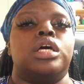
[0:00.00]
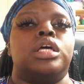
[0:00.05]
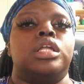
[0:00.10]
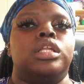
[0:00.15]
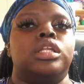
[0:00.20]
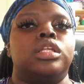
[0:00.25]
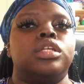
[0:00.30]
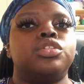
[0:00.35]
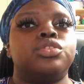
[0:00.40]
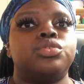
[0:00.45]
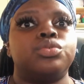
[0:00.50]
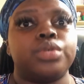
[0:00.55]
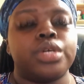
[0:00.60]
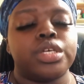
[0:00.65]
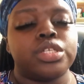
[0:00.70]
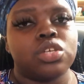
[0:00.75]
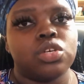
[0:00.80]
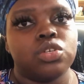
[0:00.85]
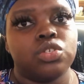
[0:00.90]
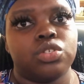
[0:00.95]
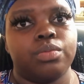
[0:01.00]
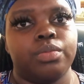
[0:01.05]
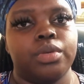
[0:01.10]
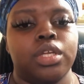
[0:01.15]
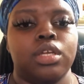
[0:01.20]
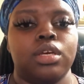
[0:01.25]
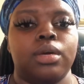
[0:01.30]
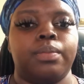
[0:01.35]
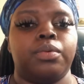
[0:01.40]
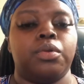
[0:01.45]
look through their social
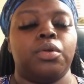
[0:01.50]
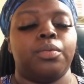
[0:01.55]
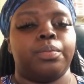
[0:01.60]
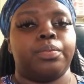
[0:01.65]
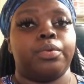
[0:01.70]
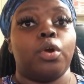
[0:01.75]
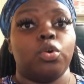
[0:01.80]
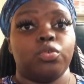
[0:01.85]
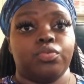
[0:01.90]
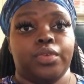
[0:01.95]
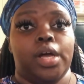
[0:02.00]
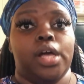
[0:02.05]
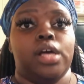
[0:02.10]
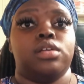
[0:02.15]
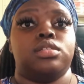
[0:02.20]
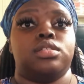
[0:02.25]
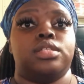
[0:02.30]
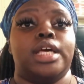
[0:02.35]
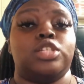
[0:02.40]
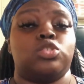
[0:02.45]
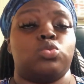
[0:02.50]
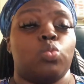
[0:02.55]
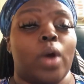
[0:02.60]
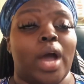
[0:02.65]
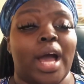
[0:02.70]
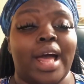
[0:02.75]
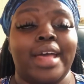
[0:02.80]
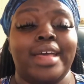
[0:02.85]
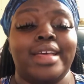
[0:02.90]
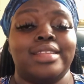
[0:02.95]
media profiles. That's
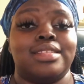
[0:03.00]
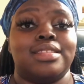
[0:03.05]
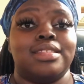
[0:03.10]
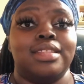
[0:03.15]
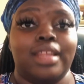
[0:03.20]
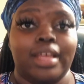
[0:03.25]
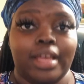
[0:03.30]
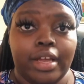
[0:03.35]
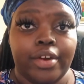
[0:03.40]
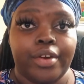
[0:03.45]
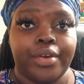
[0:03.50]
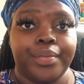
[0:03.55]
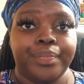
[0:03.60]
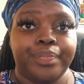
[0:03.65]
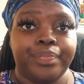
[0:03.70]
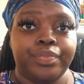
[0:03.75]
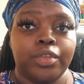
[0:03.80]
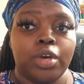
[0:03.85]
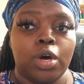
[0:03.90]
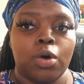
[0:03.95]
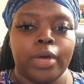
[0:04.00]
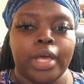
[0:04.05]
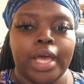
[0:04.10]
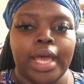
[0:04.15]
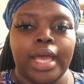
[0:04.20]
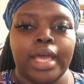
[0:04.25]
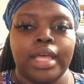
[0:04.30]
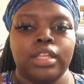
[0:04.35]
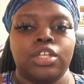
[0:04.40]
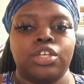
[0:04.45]
why it's there.
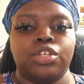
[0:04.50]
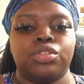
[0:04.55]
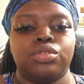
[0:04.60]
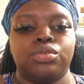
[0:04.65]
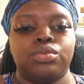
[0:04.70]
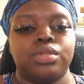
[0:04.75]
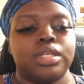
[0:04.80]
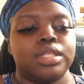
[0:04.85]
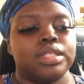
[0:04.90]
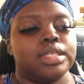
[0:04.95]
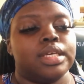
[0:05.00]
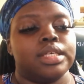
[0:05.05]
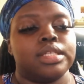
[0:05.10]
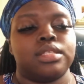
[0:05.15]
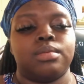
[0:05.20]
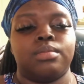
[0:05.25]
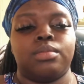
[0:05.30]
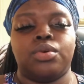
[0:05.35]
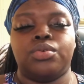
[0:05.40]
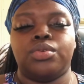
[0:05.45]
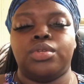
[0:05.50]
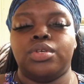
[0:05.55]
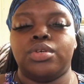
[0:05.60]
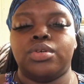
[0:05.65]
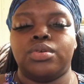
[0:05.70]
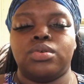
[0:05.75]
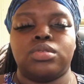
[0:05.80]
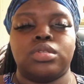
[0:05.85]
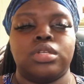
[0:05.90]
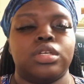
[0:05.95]
Okay, look through the
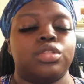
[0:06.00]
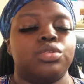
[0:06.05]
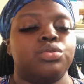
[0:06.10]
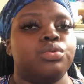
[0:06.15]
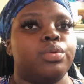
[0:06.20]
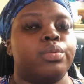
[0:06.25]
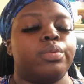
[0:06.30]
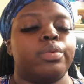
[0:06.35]
testimonials, look through the